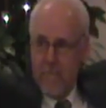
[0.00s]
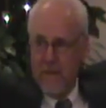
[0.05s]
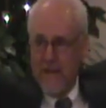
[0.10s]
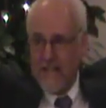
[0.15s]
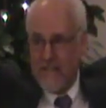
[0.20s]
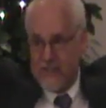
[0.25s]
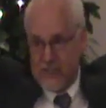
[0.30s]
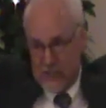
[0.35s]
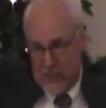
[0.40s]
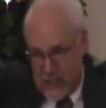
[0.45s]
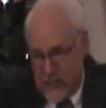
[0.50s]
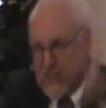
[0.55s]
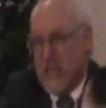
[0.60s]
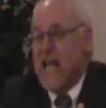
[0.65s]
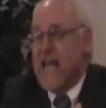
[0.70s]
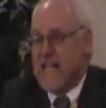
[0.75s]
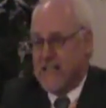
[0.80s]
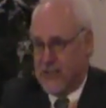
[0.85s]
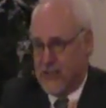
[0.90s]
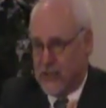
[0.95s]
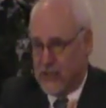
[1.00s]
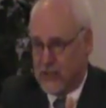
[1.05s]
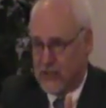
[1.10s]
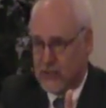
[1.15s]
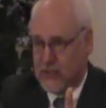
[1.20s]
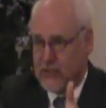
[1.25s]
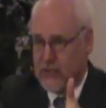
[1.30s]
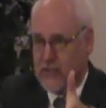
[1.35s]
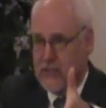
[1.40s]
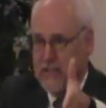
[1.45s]
because
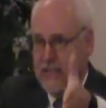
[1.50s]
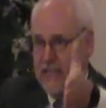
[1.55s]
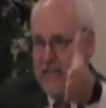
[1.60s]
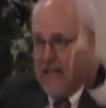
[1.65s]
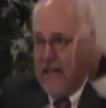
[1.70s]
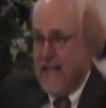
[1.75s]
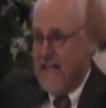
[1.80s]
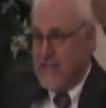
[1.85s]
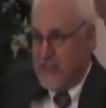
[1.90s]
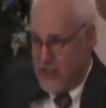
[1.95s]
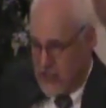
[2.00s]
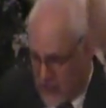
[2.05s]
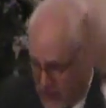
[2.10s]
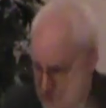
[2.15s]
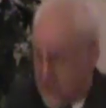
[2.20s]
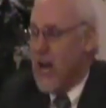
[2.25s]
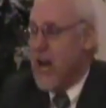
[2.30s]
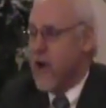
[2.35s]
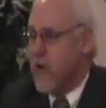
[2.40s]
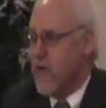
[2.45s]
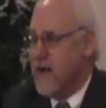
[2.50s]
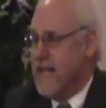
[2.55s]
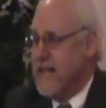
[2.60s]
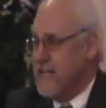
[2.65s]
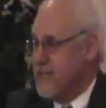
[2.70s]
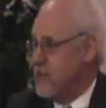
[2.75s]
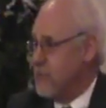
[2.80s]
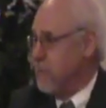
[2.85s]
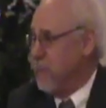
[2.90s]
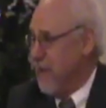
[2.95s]
this is
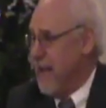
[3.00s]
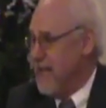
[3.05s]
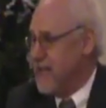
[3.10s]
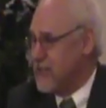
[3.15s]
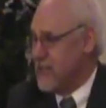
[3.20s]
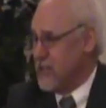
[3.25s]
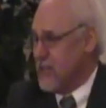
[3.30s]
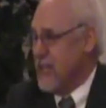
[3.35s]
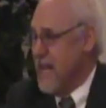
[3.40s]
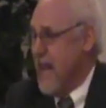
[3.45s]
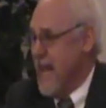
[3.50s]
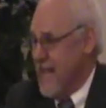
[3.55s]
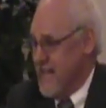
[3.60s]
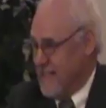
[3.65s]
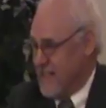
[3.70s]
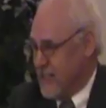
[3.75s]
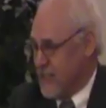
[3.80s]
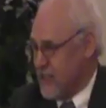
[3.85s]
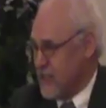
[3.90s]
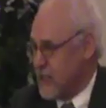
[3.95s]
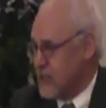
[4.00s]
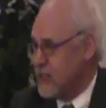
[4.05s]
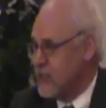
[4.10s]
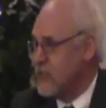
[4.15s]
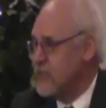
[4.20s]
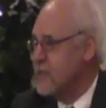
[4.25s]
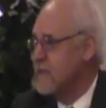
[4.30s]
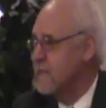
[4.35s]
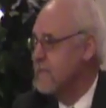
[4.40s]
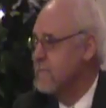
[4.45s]
serious
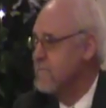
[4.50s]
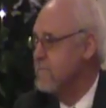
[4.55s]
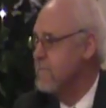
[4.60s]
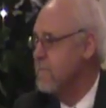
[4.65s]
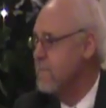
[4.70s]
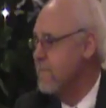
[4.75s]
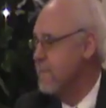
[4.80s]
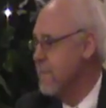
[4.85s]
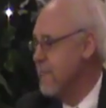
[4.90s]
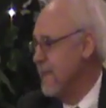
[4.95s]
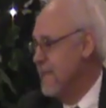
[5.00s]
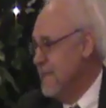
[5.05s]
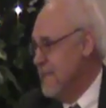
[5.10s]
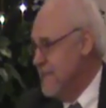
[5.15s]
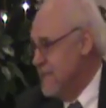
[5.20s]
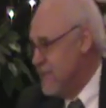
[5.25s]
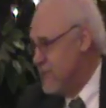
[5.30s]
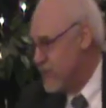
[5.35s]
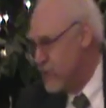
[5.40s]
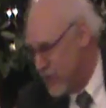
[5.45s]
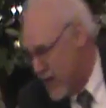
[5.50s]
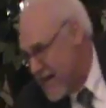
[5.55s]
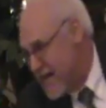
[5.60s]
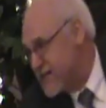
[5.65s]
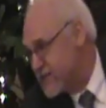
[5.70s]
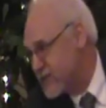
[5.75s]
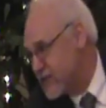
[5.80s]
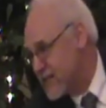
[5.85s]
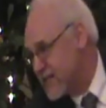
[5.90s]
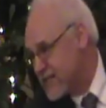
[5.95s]
business.
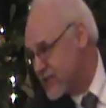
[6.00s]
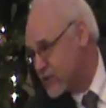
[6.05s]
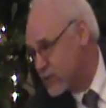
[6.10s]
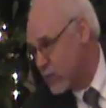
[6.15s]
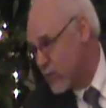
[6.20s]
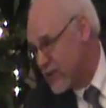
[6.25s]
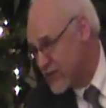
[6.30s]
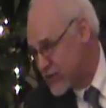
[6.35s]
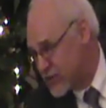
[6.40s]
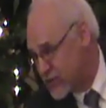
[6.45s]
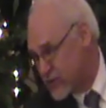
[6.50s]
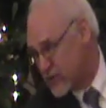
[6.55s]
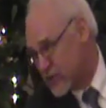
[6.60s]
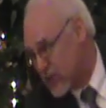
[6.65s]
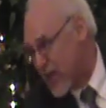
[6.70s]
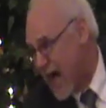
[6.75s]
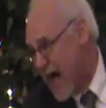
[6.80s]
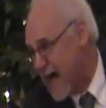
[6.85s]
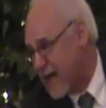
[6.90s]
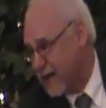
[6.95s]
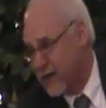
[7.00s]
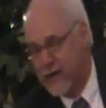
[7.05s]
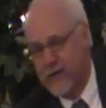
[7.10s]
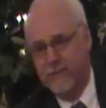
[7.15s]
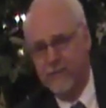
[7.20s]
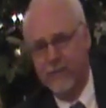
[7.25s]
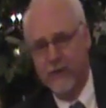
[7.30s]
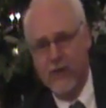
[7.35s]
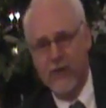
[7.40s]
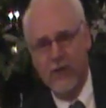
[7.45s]
Jesus was
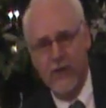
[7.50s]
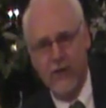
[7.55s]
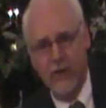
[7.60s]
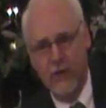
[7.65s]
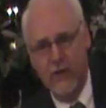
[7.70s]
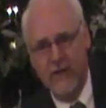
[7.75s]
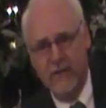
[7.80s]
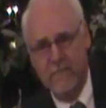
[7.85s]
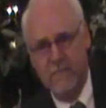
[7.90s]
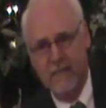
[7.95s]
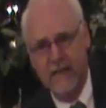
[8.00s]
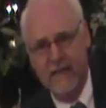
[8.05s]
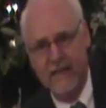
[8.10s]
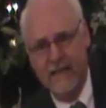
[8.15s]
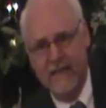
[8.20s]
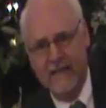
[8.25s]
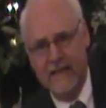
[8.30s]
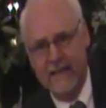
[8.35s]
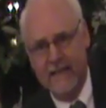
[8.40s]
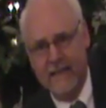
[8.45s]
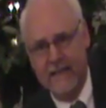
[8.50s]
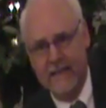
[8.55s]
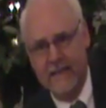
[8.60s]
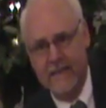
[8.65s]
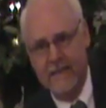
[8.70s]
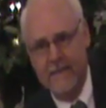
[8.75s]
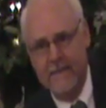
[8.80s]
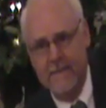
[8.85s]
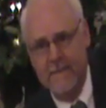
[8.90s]
slaughtered for you and me.